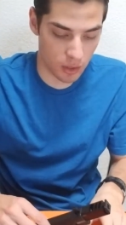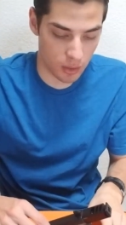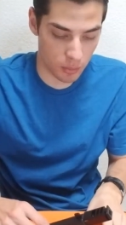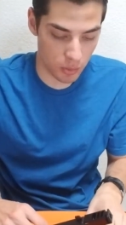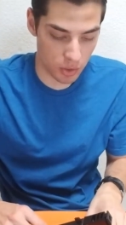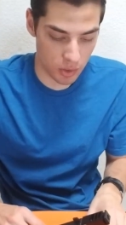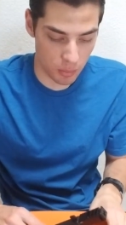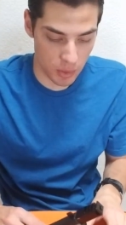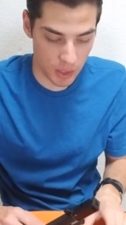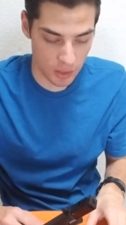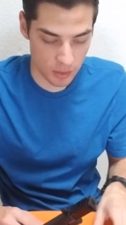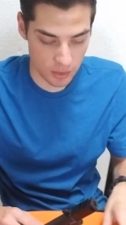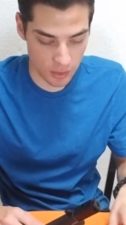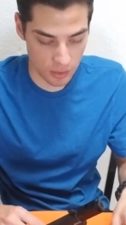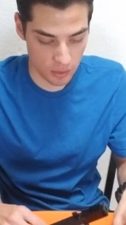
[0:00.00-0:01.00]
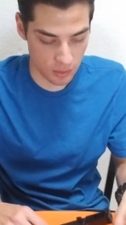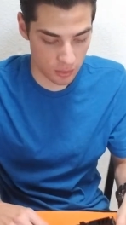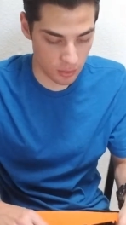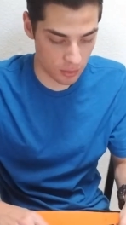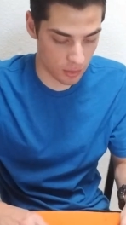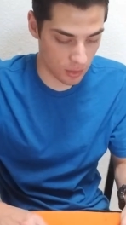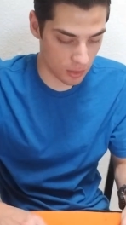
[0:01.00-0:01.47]
just a magazine
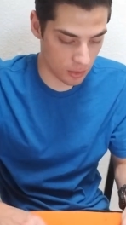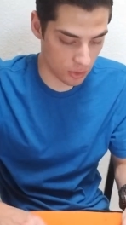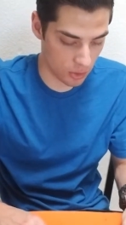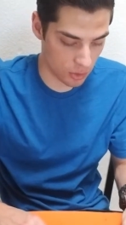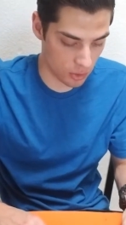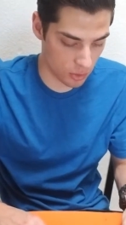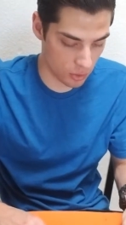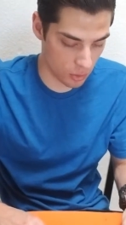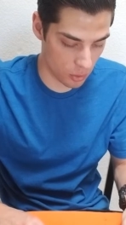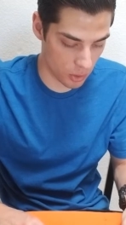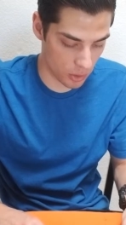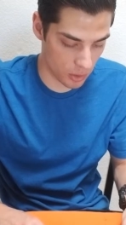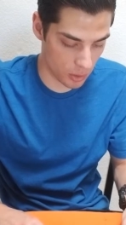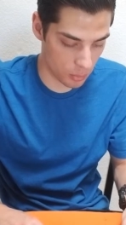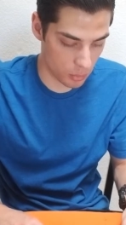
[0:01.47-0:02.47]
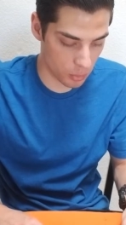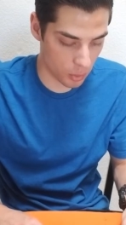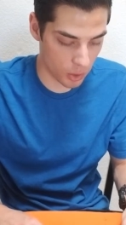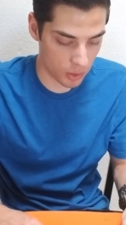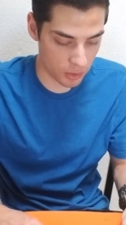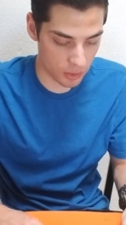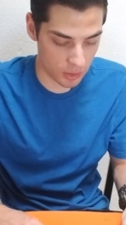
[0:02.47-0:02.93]
and just store it
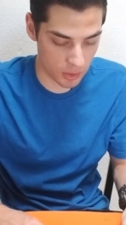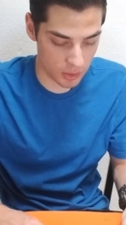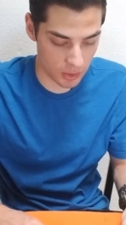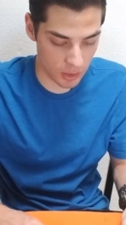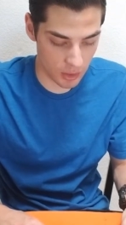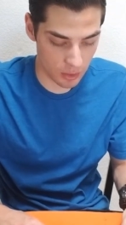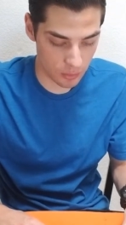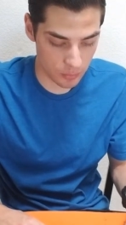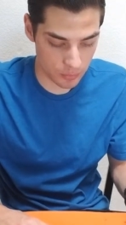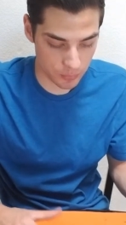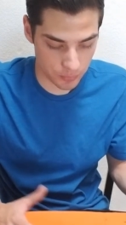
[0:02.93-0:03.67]
upwise like that.